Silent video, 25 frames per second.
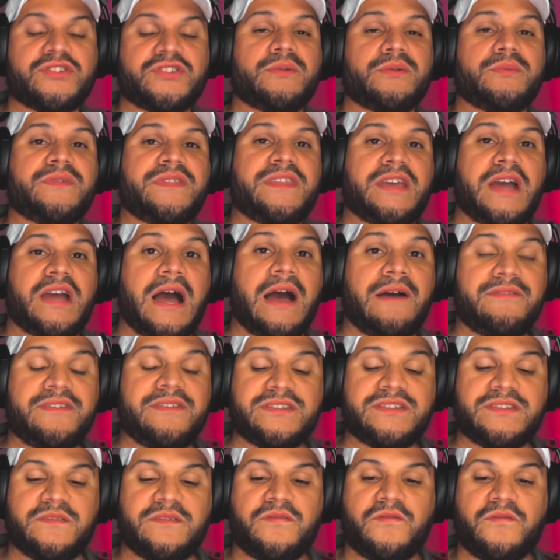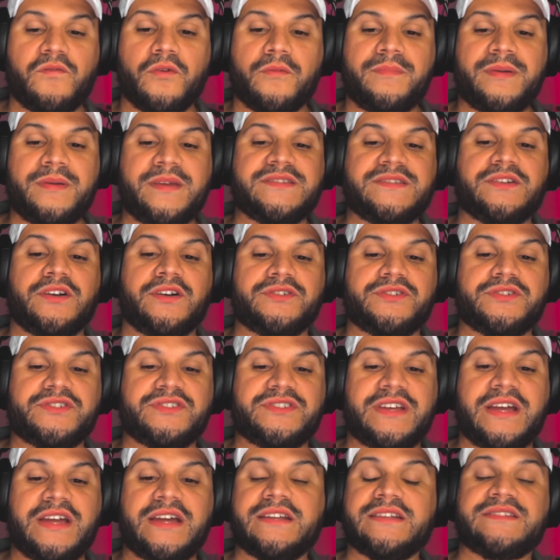Starting with the obvious, a 4-piece Hunter
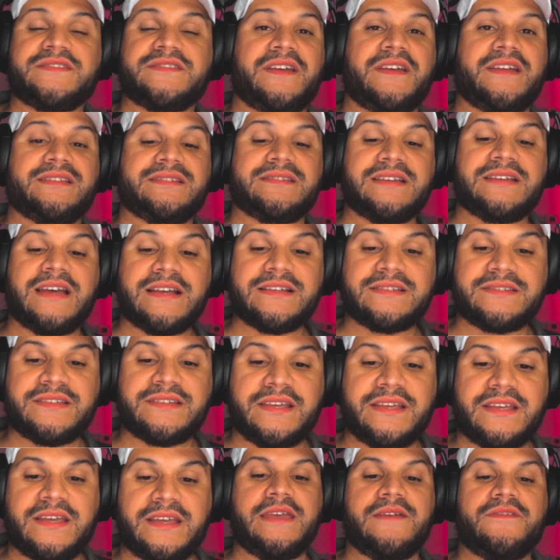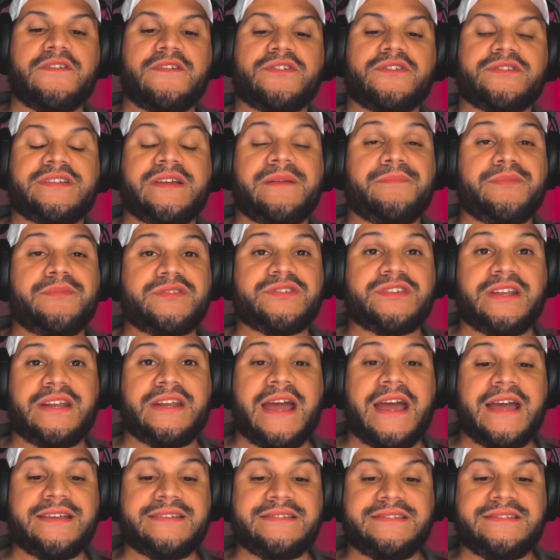set is fantastic, giving her
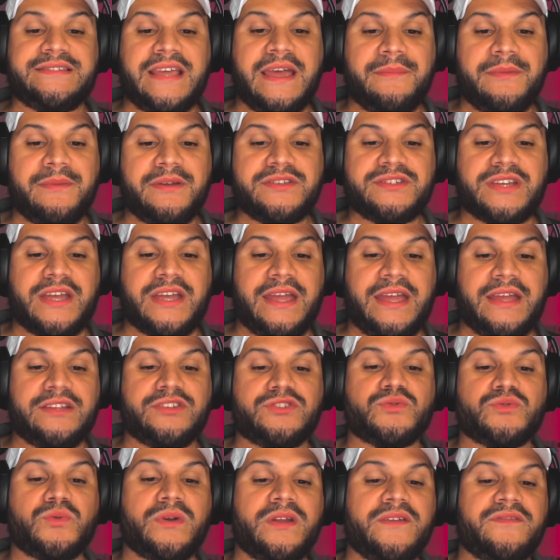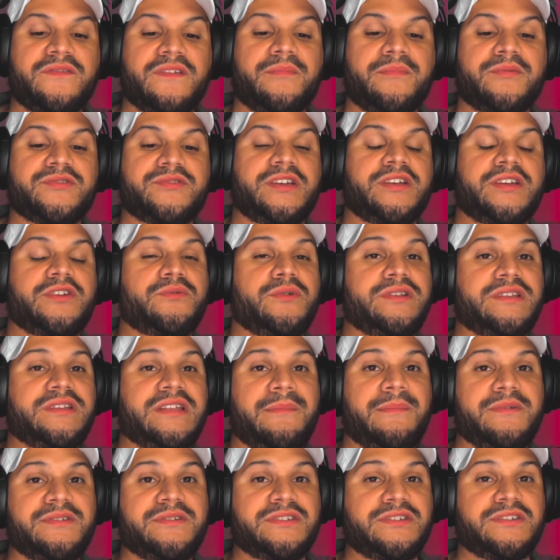10% ice damage and 25% crit
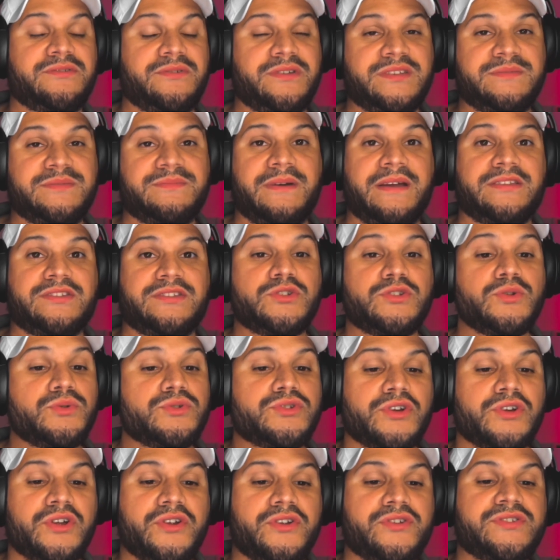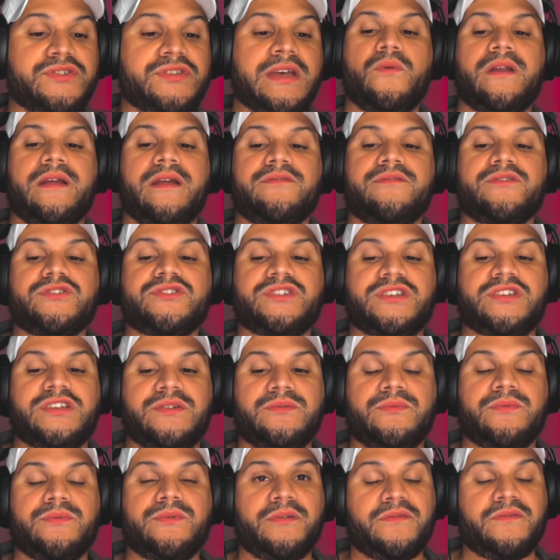damage increased by 2 turns whenever
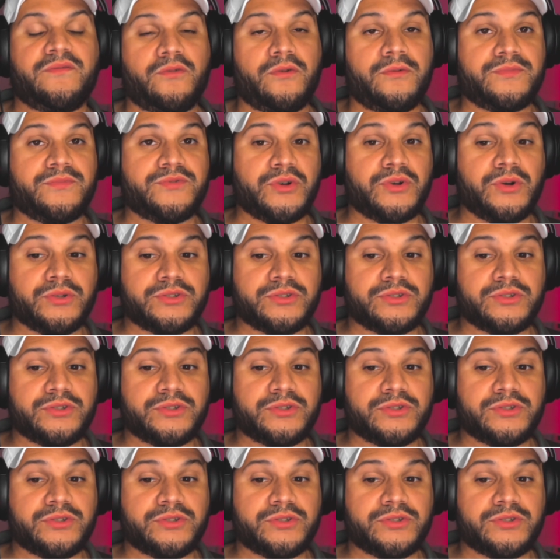she performs her